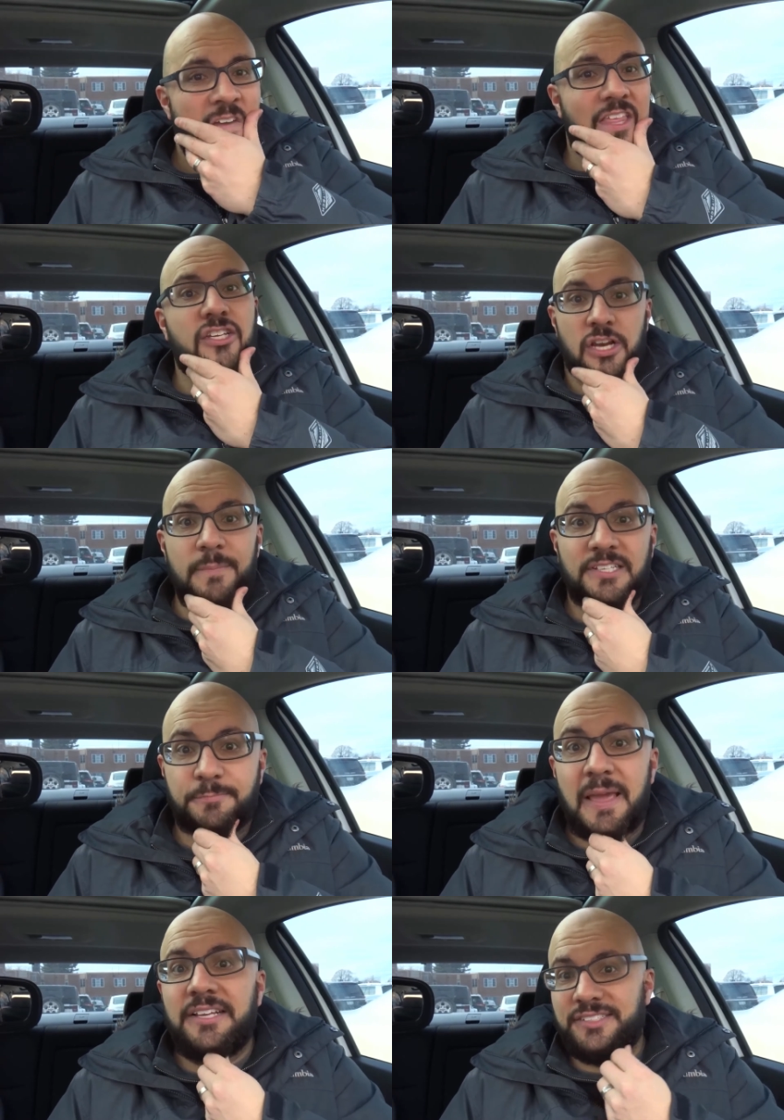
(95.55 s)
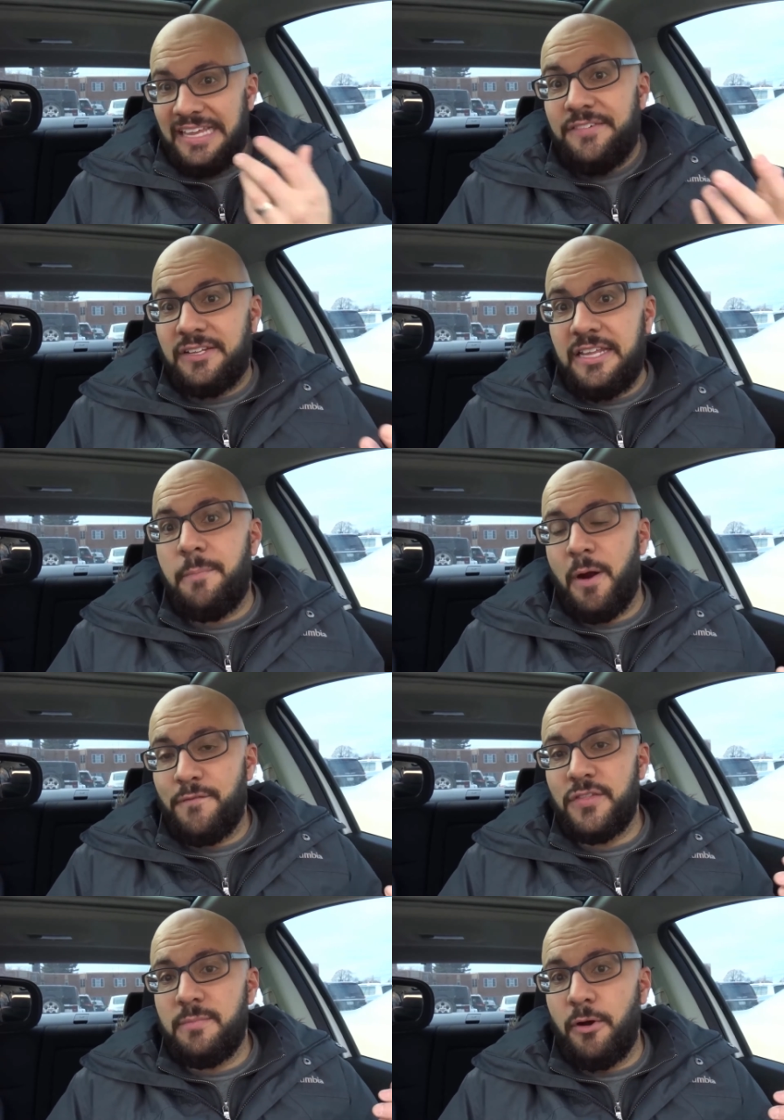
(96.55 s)
They should be spaced evenly apart
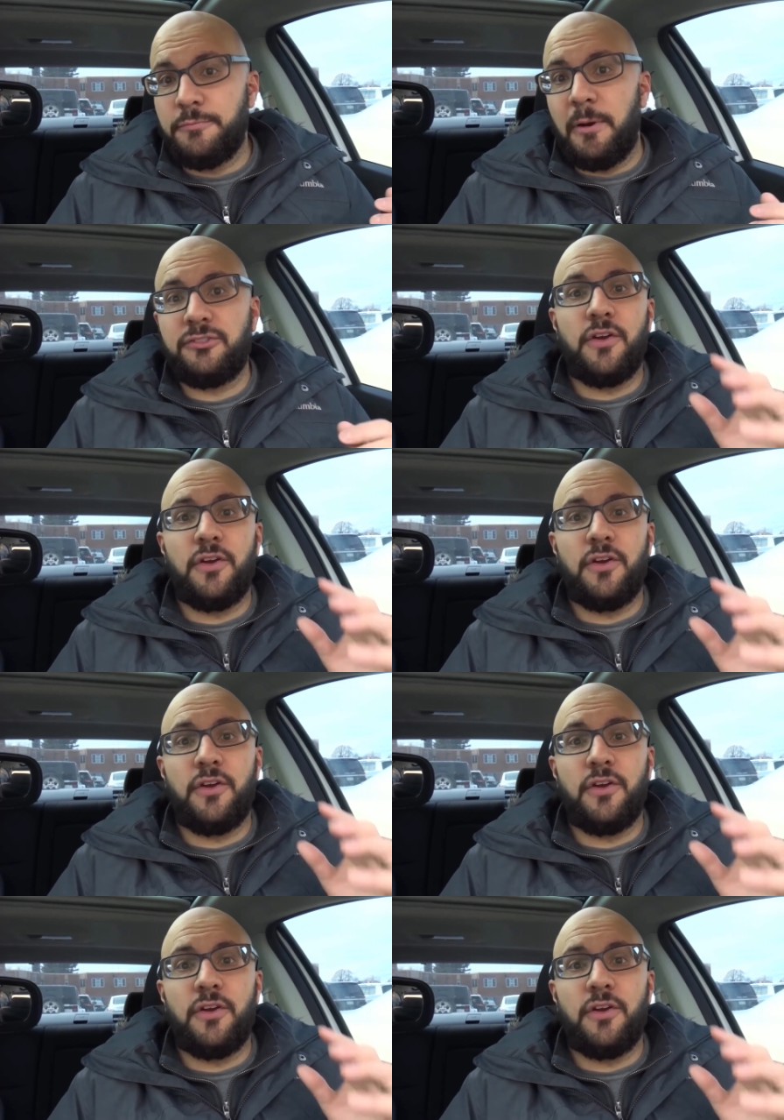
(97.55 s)
for the most part.